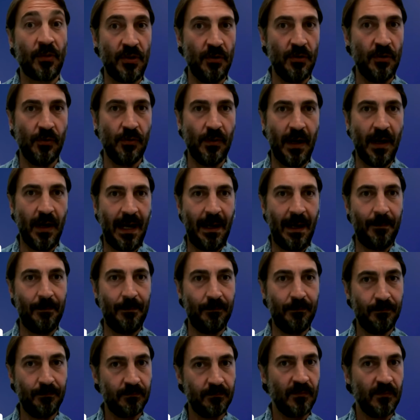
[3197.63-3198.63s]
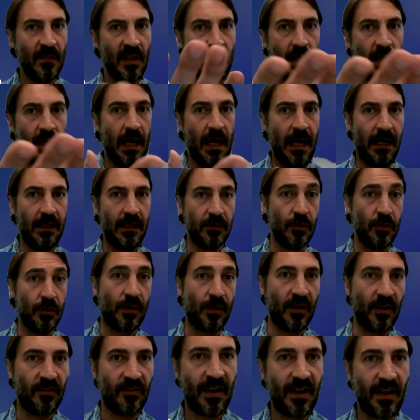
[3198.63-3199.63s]
you,
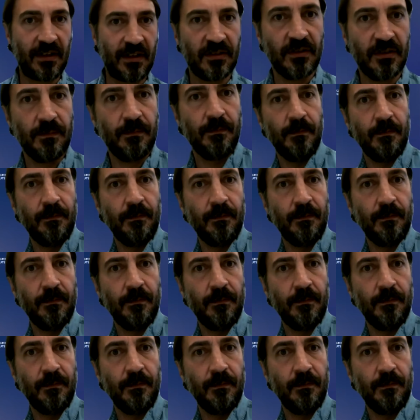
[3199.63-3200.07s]
Lucas, actually.